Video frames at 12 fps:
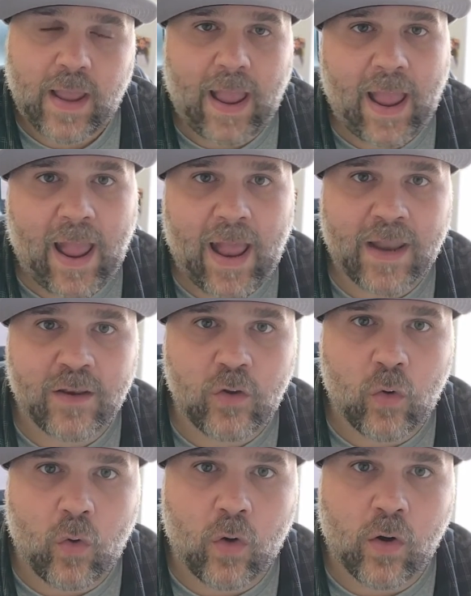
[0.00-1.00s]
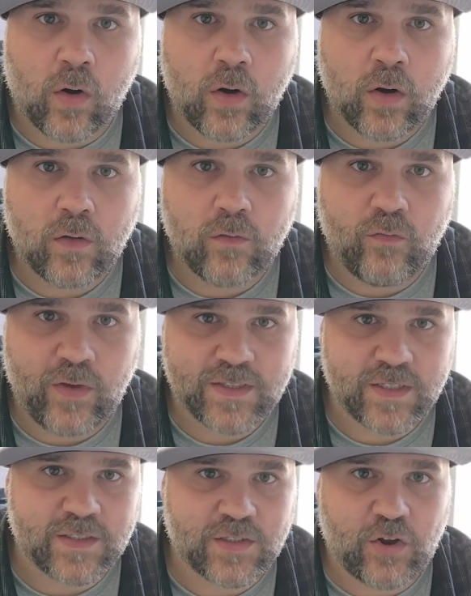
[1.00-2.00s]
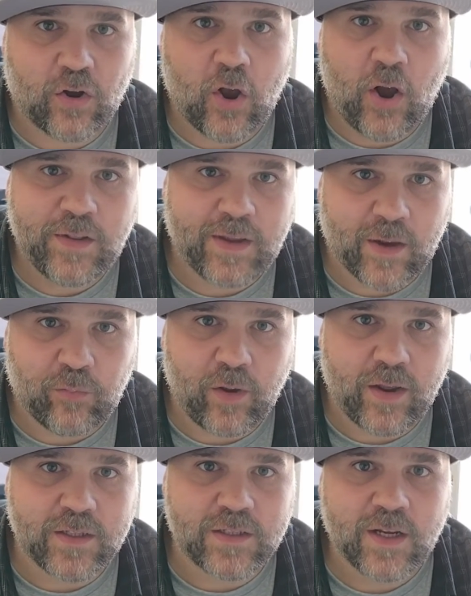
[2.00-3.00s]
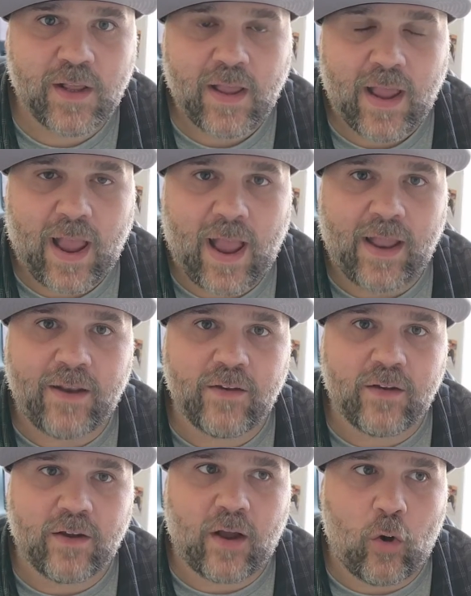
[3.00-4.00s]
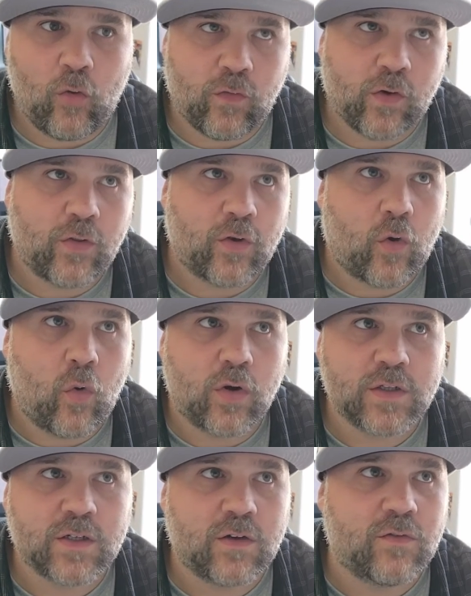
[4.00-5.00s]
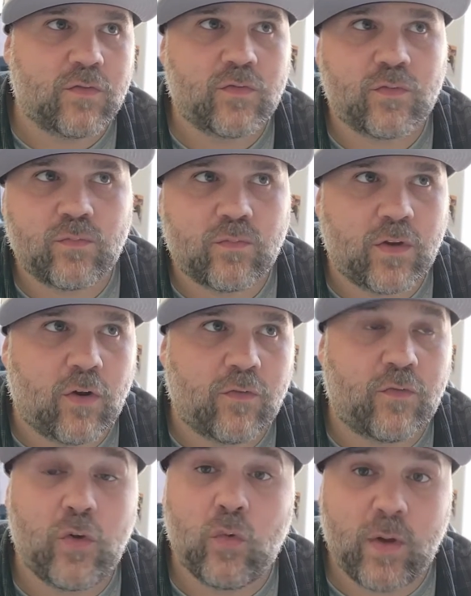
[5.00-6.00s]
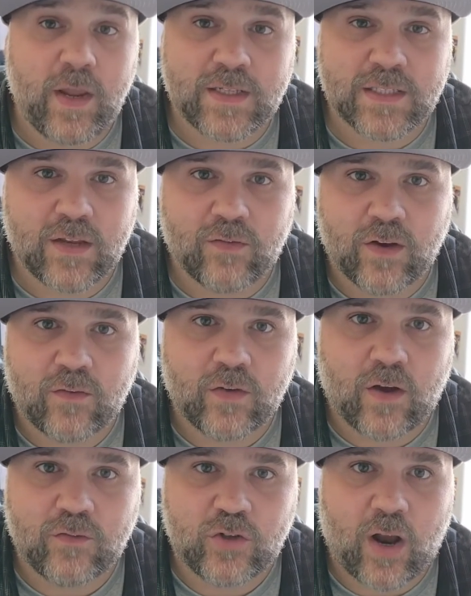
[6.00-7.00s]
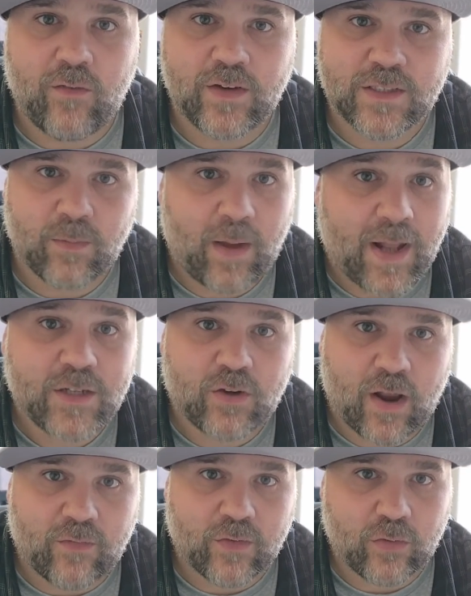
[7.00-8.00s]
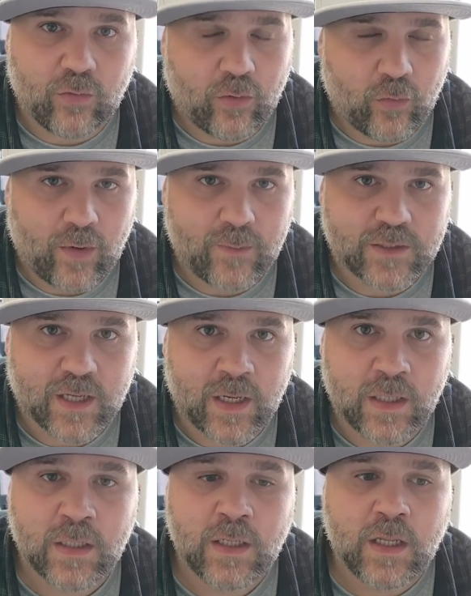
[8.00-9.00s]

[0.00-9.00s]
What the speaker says: and your visits to your contact page. And over the course of a few weeks even of driving some ad traffic through to the website,